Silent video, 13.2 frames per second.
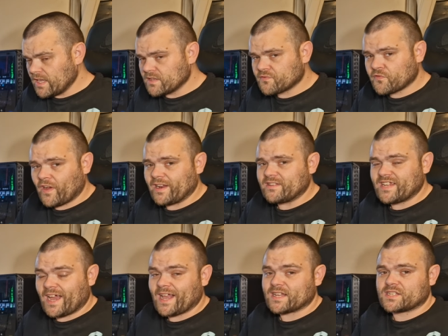is
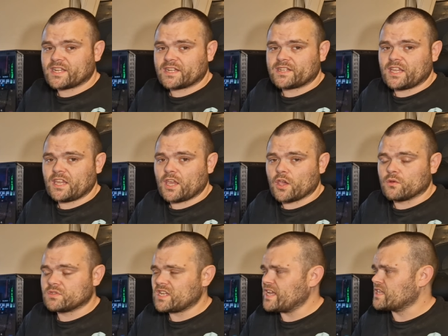fantastic to
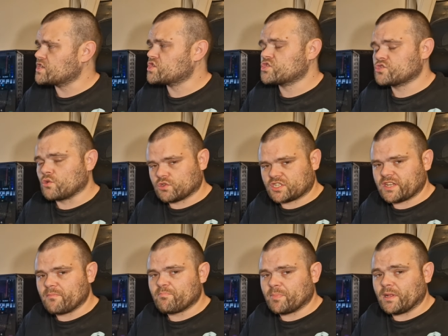use. It's so
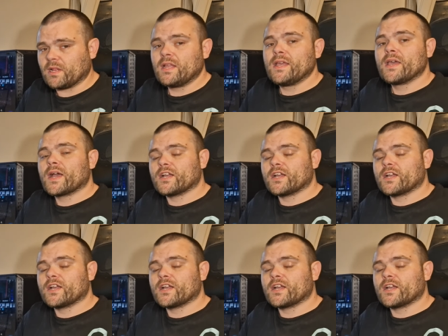simple.